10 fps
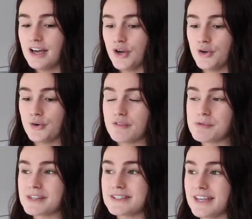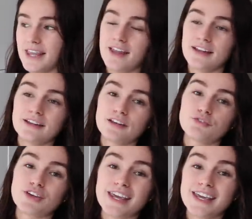who I've been seeing
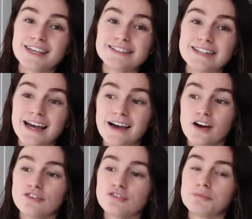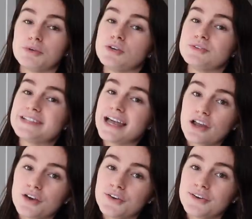for years now, from
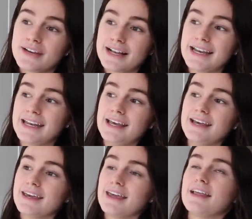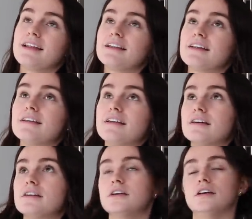Udello Clinic in
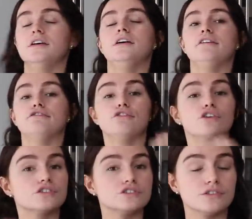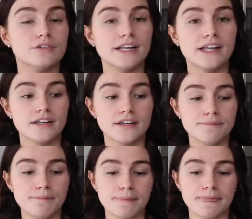Vauxhall in
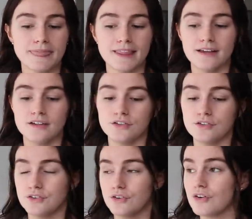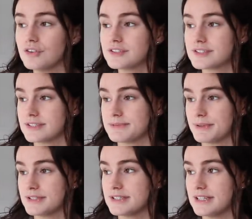London. Not
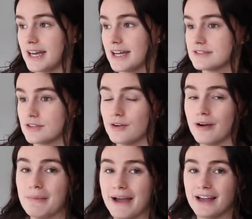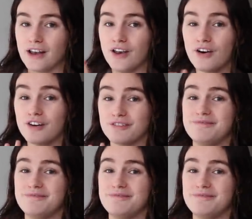sponsored at all. I pay a lot